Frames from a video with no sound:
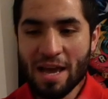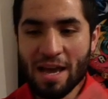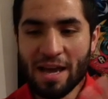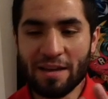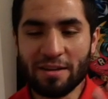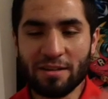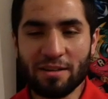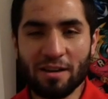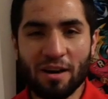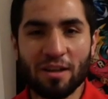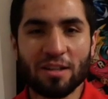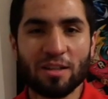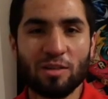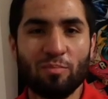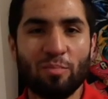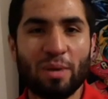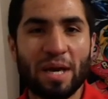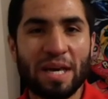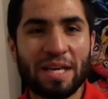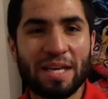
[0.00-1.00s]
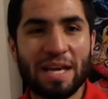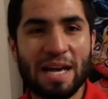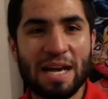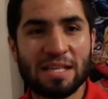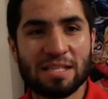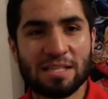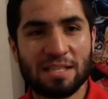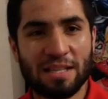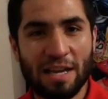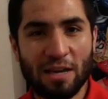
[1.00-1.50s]
and Gotham by
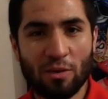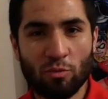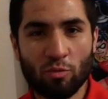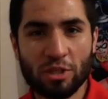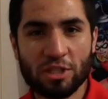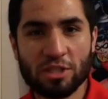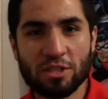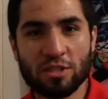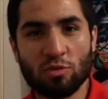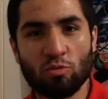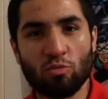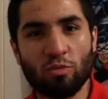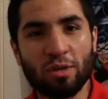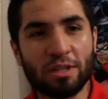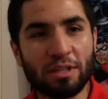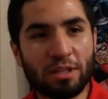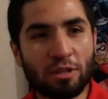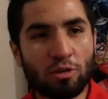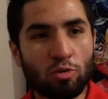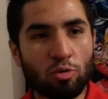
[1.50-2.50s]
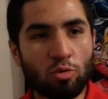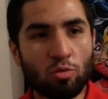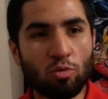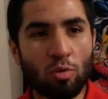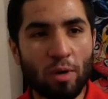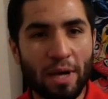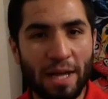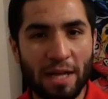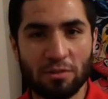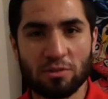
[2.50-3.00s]
Gaslight, which is a really
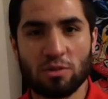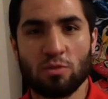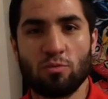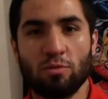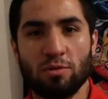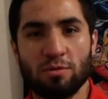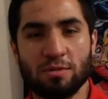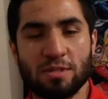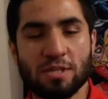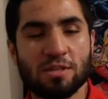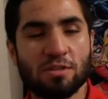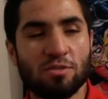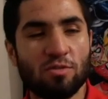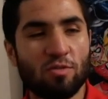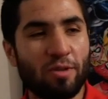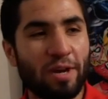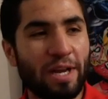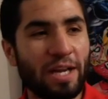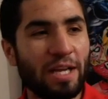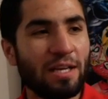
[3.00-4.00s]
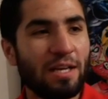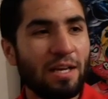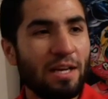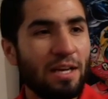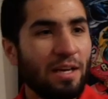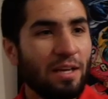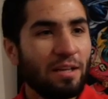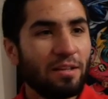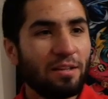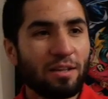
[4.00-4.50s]
cool Elseworlds story.
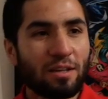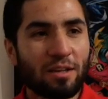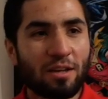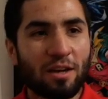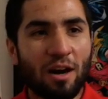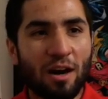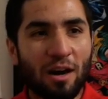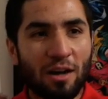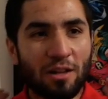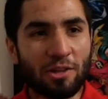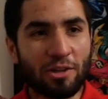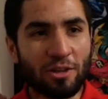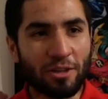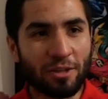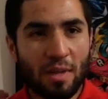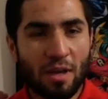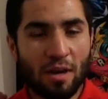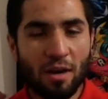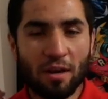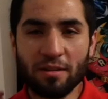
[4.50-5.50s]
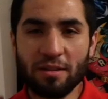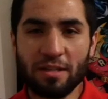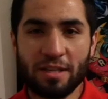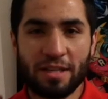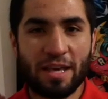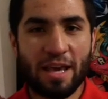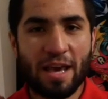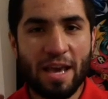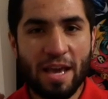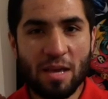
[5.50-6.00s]
The collar on the
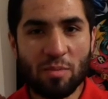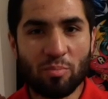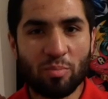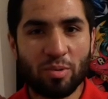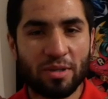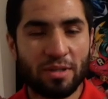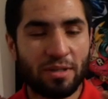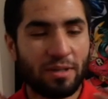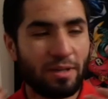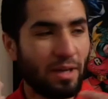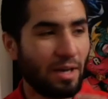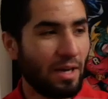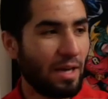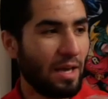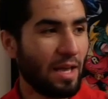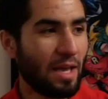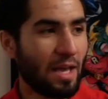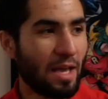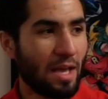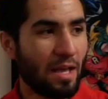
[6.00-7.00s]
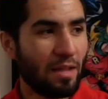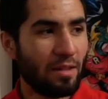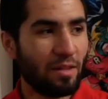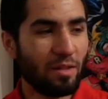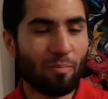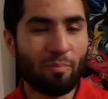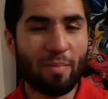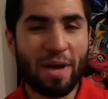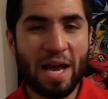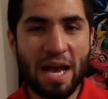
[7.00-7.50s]
cape,
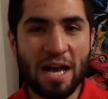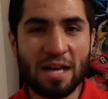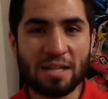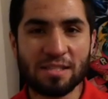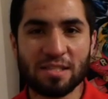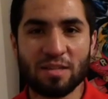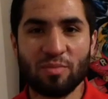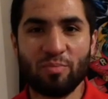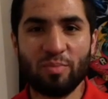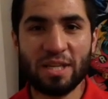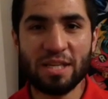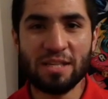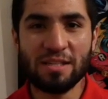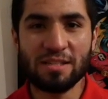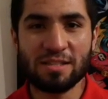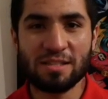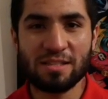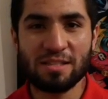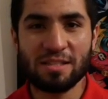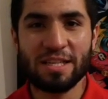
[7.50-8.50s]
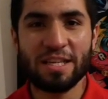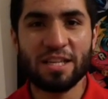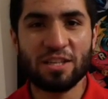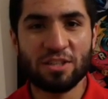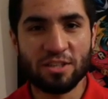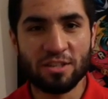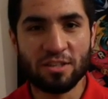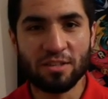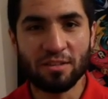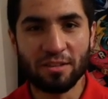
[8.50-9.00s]
the mask being
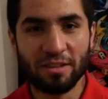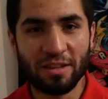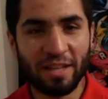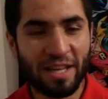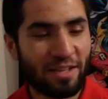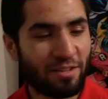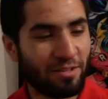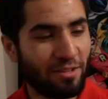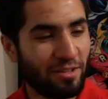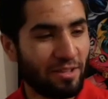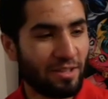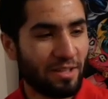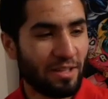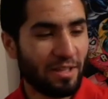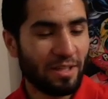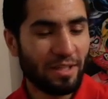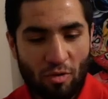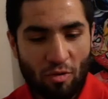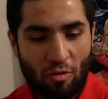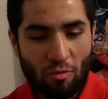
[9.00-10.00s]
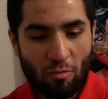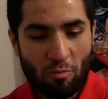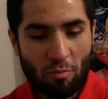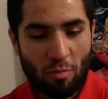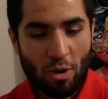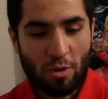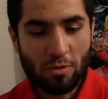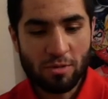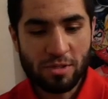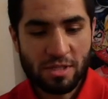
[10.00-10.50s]
stitched leather,
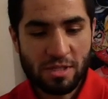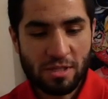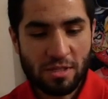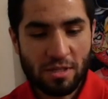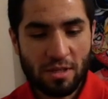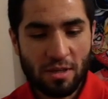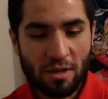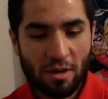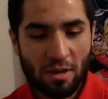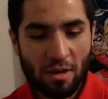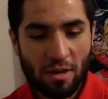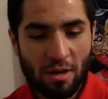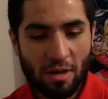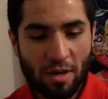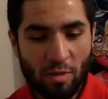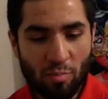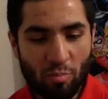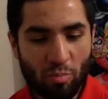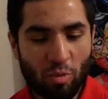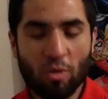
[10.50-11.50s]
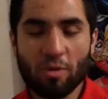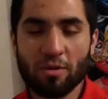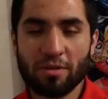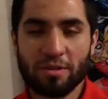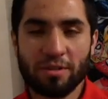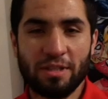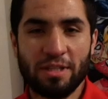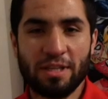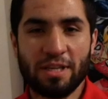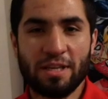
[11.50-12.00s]
most
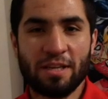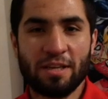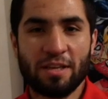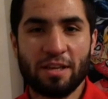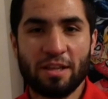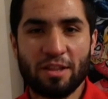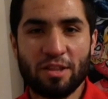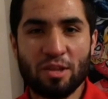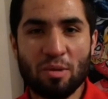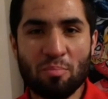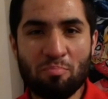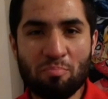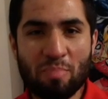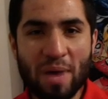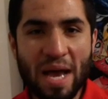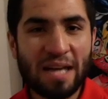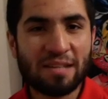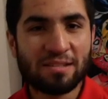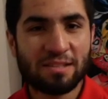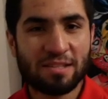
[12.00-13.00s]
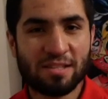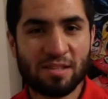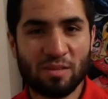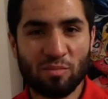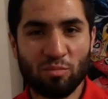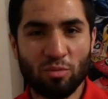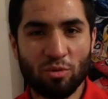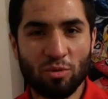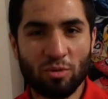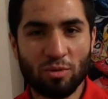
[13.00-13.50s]
importantly, the bat
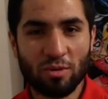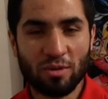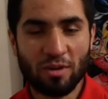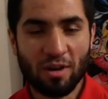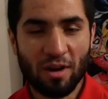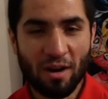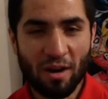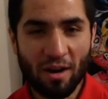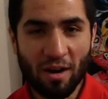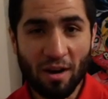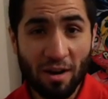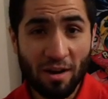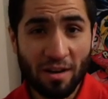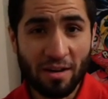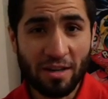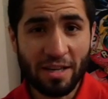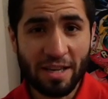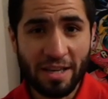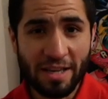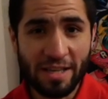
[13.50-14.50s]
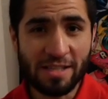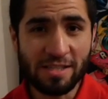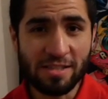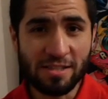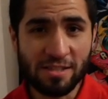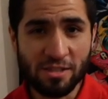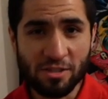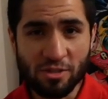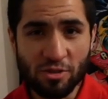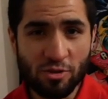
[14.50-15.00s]
symbol on his
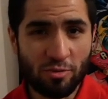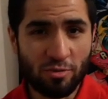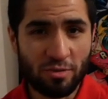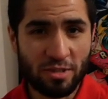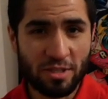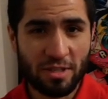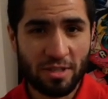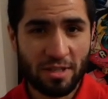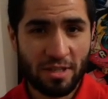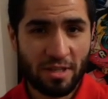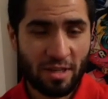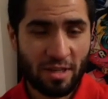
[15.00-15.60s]
suit,